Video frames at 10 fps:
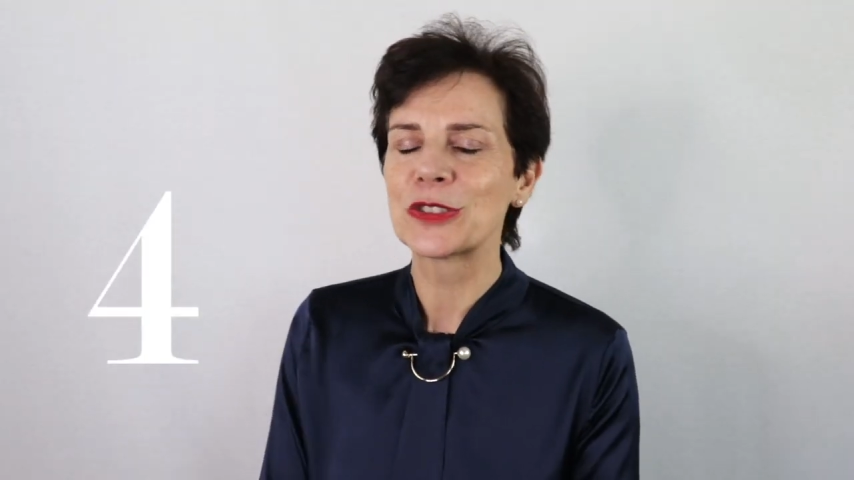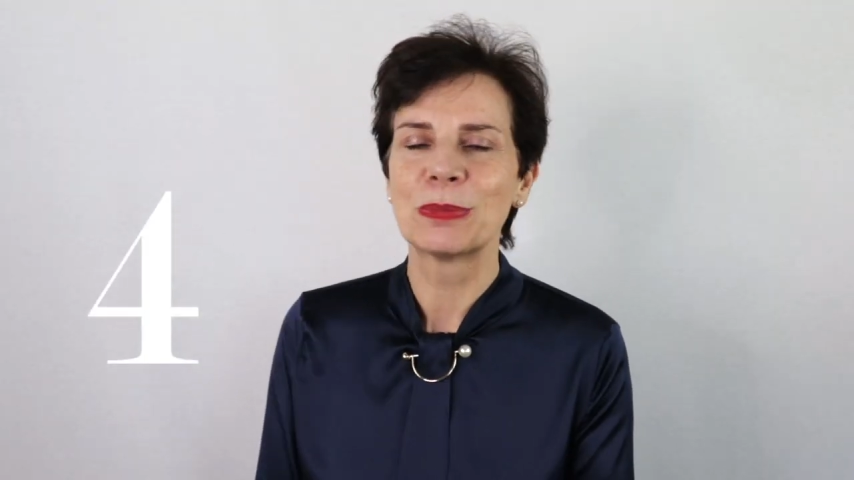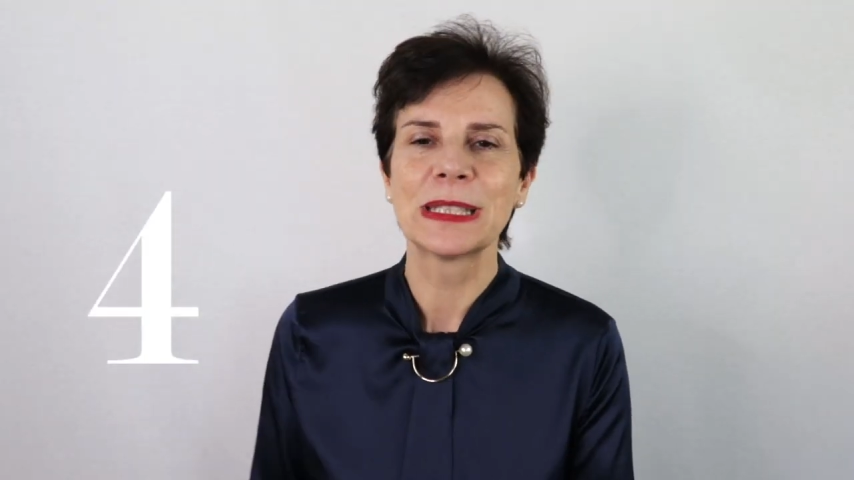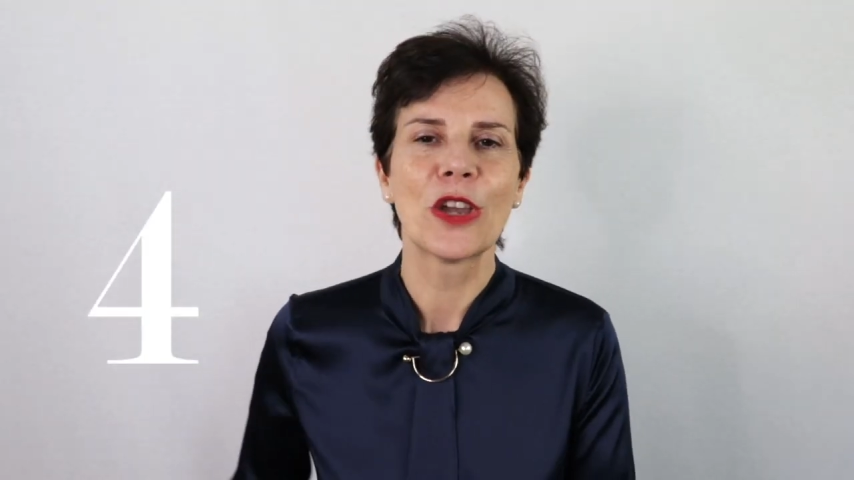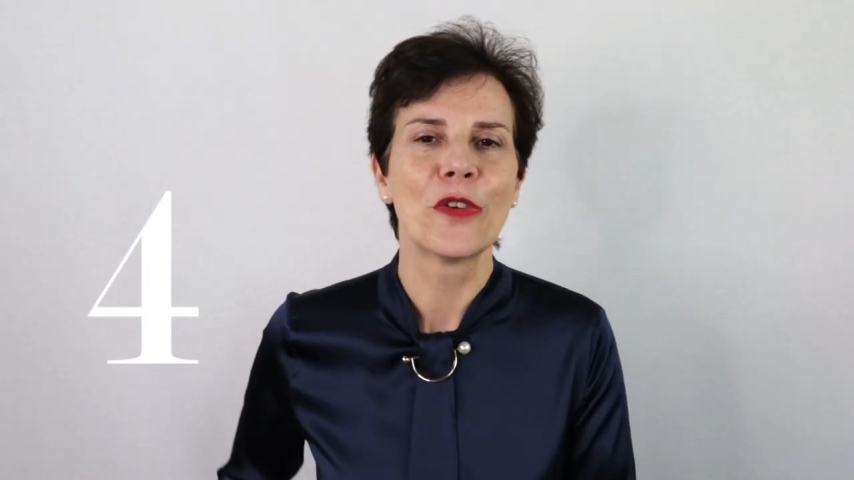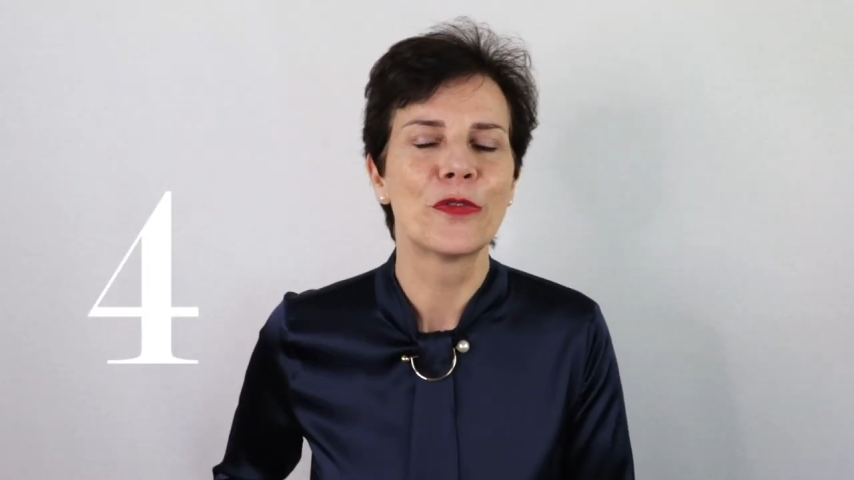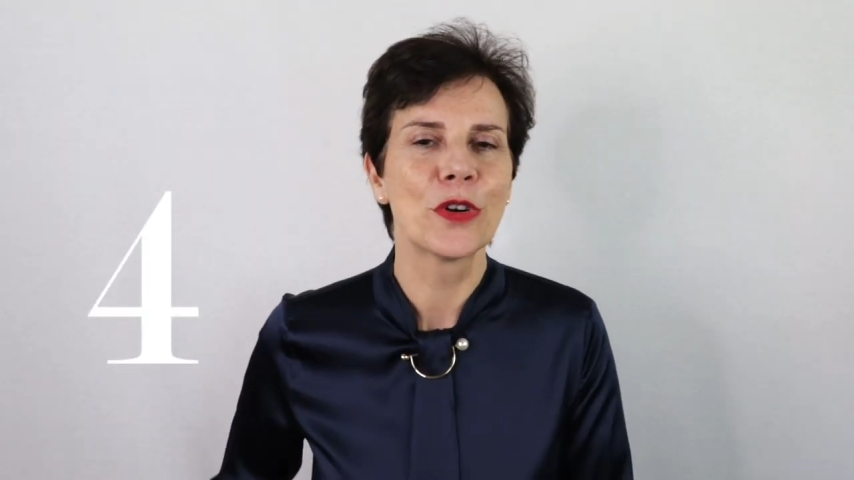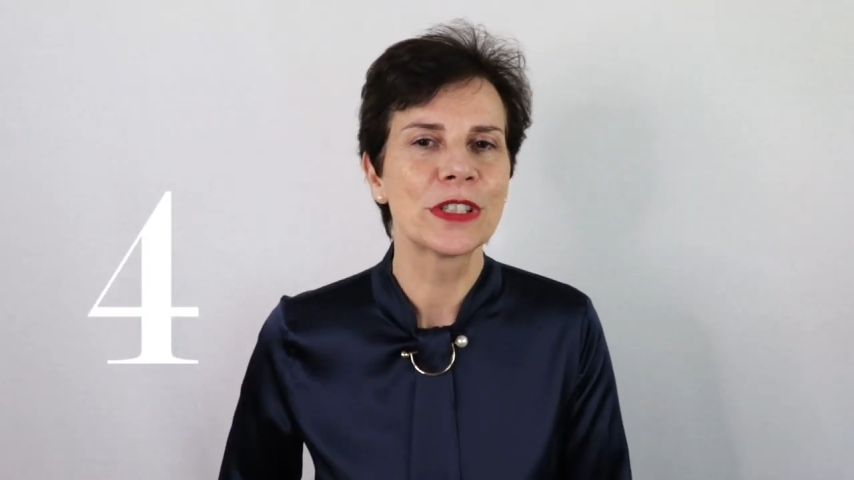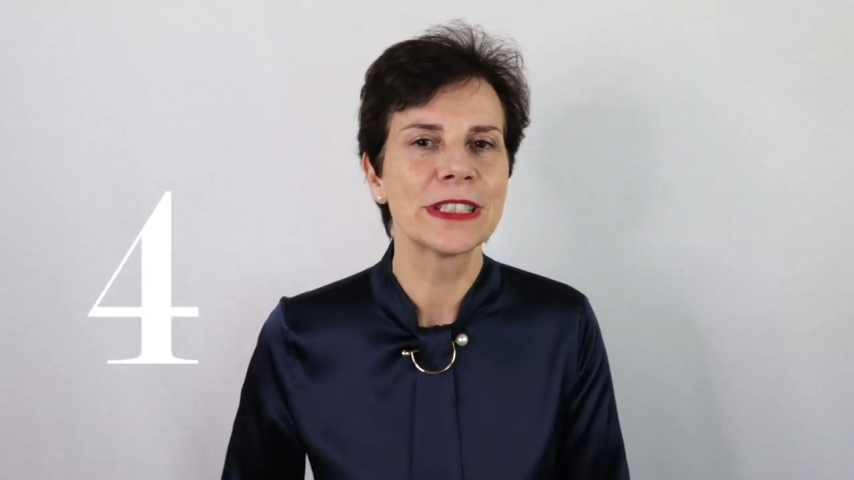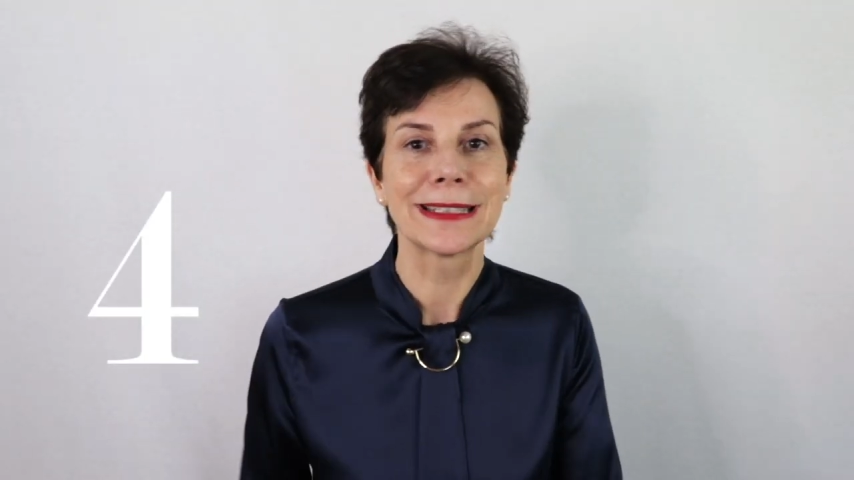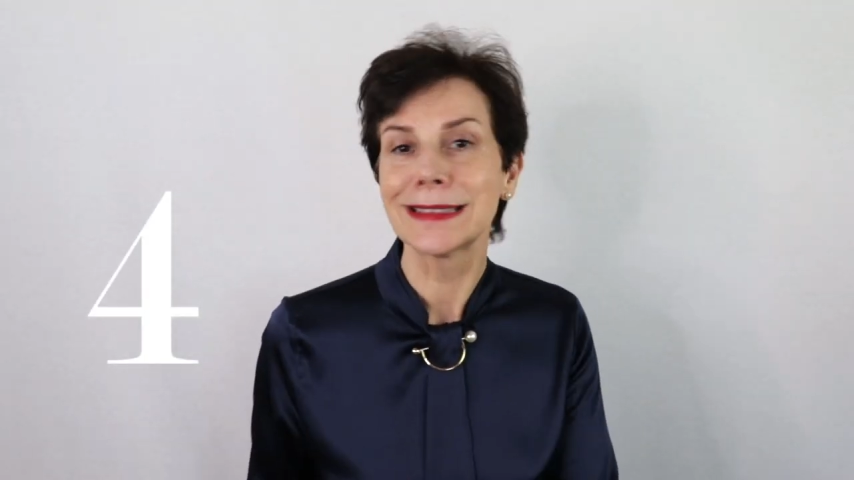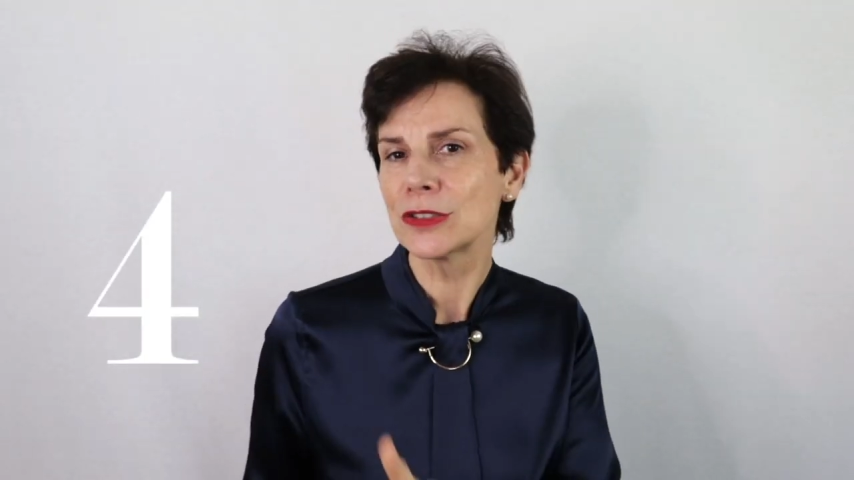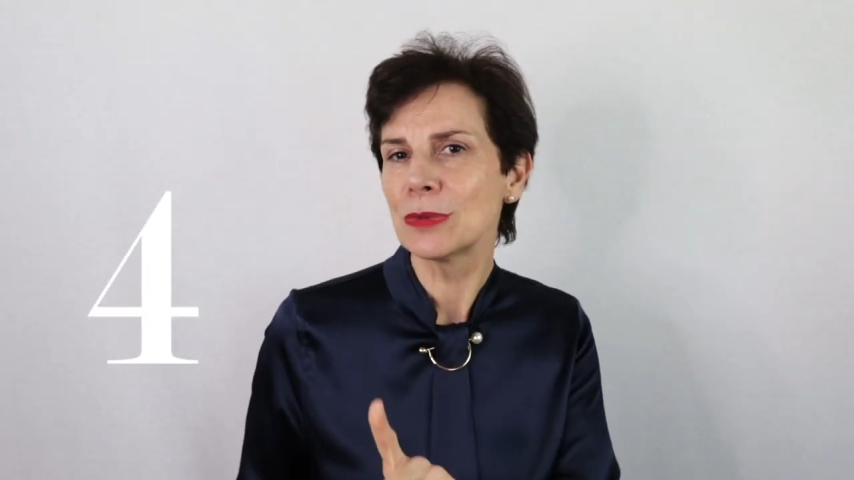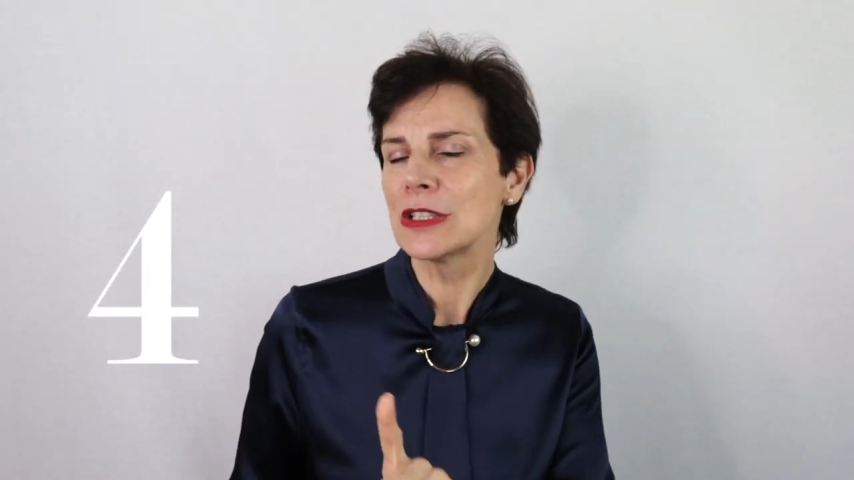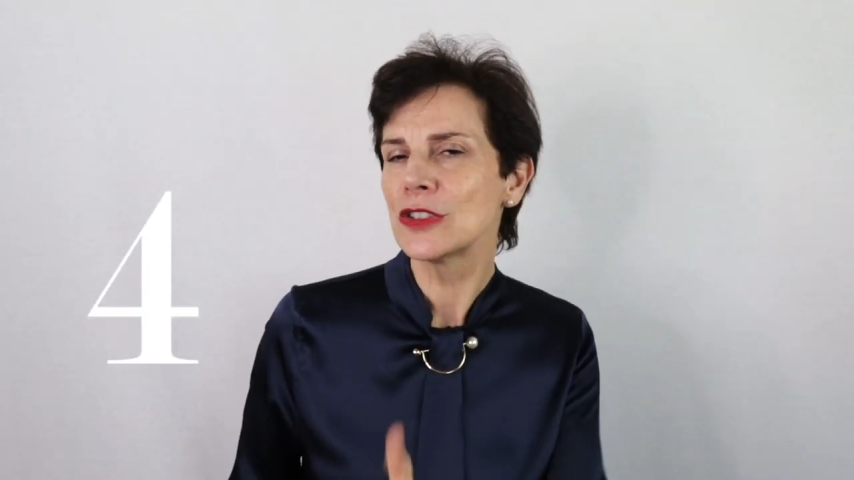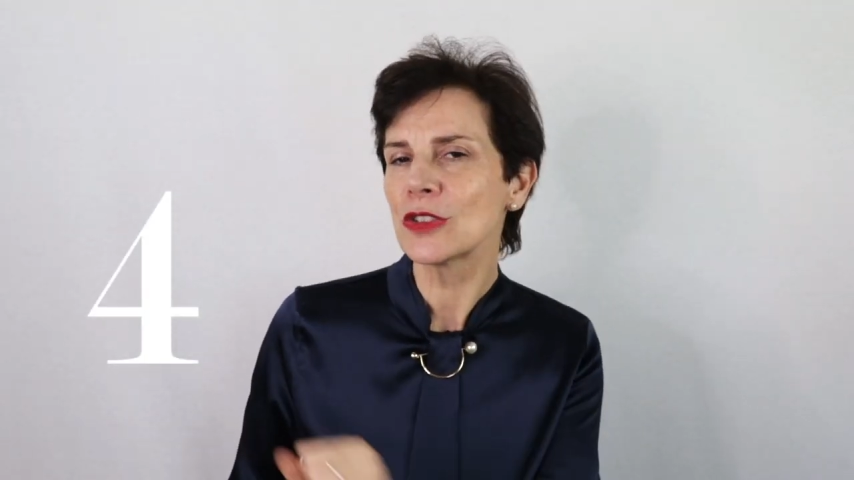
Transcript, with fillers: to be avoided and that you will